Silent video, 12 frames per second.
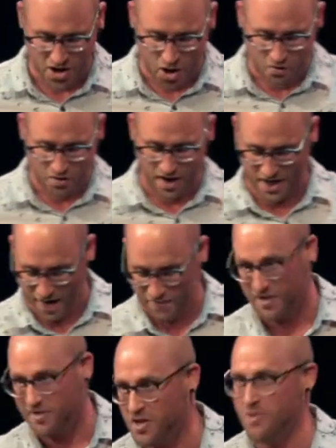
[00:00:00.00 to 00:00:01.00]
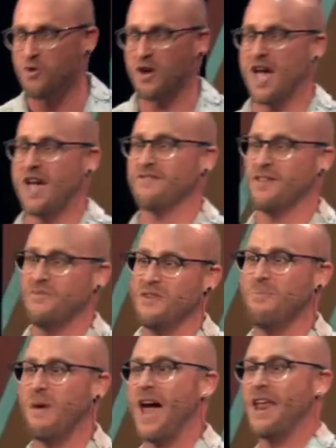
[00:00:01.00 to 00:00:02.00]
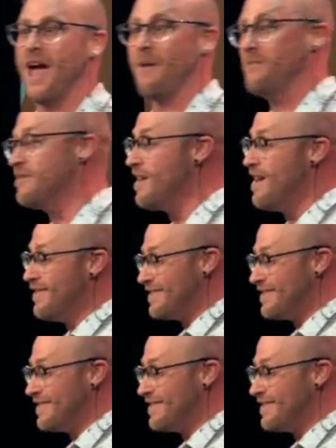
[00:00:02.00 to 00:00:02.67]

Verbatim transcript: to know that like everything's going to be okay if something bad happens.